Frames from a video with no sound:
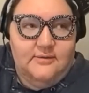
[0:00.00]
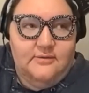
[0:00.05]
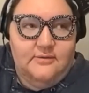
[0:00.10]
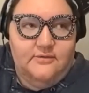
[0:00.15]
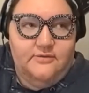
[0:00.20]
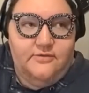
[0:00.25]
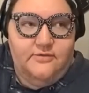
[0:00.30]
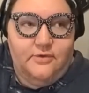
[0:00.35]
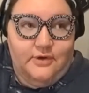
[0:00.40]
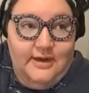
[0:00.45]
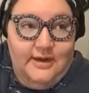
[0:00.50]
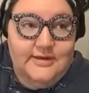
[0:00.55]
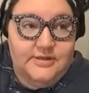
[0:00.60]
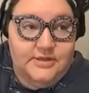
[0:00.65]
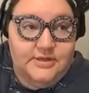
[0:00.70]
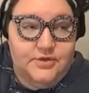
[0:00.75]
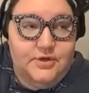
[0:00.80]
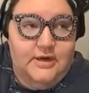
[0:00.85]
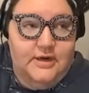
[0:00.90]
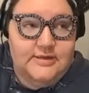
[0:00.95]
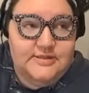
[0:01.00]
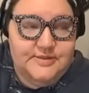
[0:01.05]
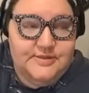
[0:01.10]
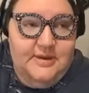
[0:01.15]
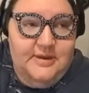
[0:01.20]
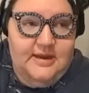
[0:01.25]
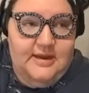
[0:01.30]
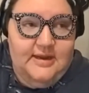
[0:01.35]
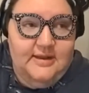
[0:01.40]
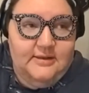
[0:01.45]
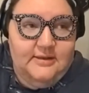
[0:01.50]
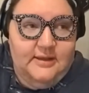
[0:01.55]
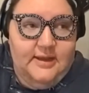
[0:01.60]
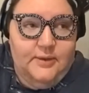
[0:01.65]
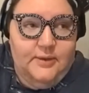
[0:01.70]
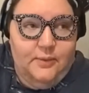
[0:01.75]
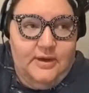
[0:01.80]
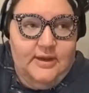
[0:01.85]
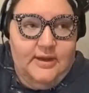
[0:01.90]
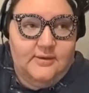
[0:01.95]
for it to trust me, and like
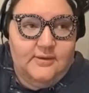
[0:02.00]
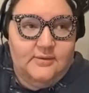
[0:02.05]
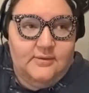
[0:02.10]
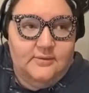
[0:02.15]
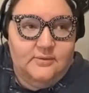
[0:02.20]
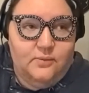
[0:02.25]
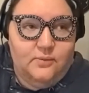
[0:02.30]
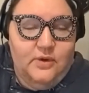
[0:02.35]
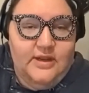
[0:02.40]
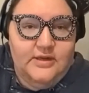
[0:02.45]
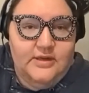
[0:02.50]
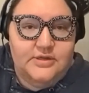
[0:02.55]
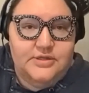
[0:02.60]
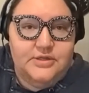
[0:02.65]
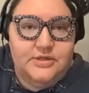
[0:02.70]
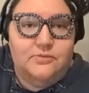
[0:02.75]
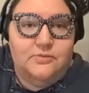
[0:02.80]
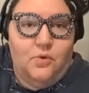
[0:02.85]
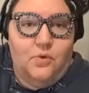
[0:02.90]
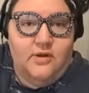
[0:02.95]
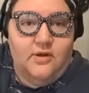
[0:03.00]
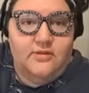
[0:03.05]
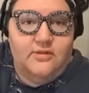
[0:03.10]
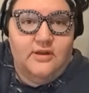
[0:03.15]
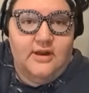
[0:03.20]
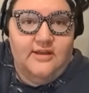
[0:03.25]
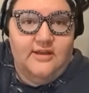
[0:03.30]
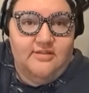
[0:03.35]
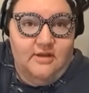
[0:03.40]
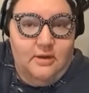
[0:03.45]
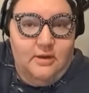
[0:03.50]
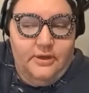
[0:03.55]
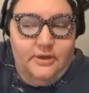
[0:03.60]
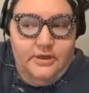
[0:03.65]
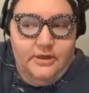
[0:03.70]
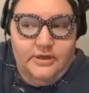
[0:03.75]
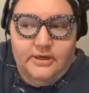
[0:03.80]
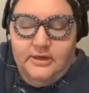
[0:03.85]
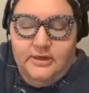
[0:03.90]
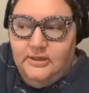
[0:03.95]
we can do more than I thought we
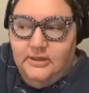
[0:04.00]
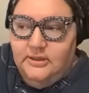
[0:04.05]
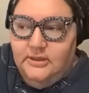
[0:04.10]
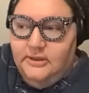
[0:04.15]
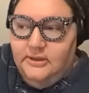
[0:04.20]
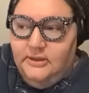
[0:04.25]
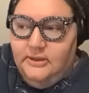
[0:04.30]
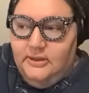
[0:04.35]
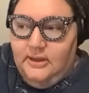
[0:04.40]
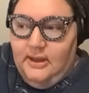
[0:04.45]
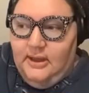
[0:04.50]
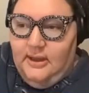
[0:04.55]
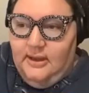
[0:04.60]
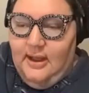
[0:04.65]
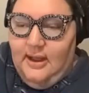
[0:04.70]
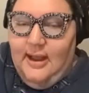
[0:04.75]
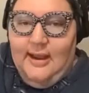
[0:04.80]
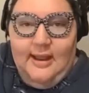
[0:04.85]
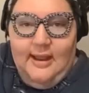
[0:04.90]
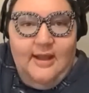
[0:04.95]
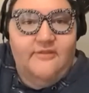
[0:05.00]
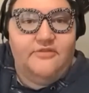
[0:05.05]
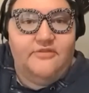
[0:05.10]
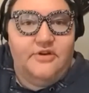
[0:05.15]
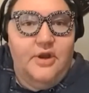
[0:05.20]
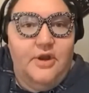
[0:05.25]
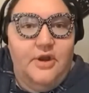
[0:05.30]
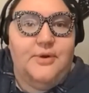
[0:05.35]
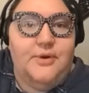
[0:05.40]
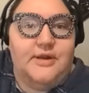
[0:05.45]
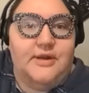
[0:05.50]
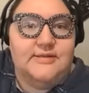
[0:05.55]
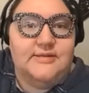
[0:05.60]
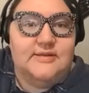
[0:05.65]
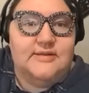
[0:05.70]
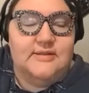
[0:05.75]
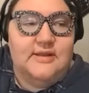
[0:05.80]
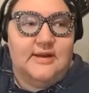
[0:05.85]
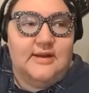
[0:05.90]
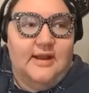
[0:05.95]
could, I have
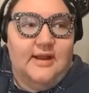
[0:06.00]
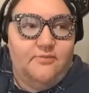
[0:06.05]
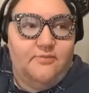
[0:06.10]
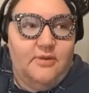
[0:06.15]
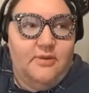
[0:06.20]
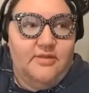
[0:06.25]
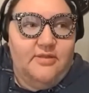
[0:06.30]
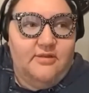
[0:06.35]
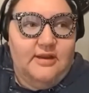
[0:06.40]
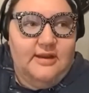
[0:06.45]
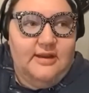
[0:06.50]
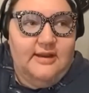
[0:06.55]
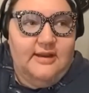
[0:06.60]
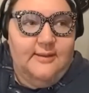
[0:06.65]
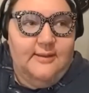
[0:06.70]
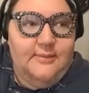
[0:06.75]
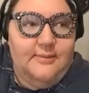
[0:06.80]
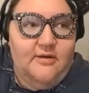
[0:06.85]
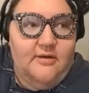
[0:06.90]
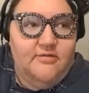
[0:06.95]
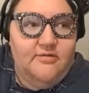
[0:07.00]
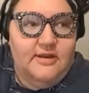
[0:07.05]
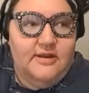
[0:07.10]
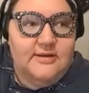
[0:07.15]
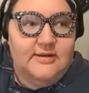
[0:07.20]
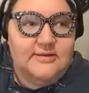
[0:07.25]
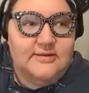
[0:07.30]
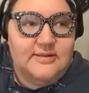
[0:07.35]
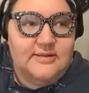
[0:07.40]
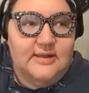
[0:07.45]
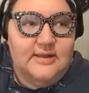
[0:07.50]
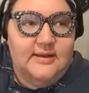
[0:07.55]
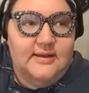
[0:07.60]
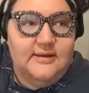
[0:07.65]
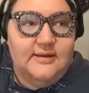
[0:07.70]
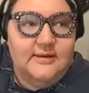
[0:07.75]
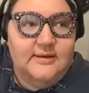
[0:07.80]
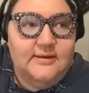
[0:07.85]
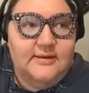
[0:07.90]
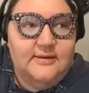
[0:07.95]
noticed that I've been thinking about things like,
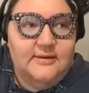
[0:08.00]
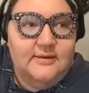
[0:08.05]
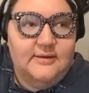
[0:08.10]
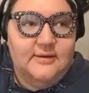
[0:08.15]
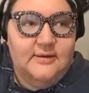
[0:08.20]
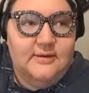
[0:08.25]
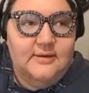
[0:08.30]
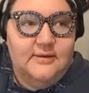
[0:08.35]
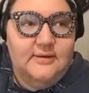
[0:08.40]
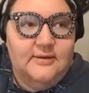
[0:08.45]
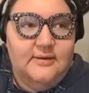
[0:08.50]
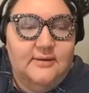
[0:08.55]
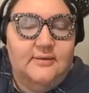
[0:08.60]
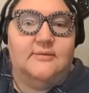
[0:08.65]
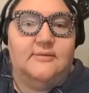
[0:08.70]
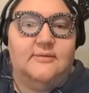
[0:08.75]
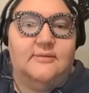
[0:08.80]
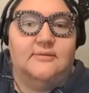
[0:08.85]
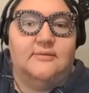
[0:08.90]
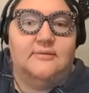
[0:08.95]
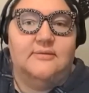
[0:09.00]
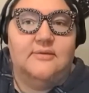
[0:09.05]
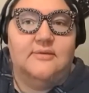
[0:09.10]
I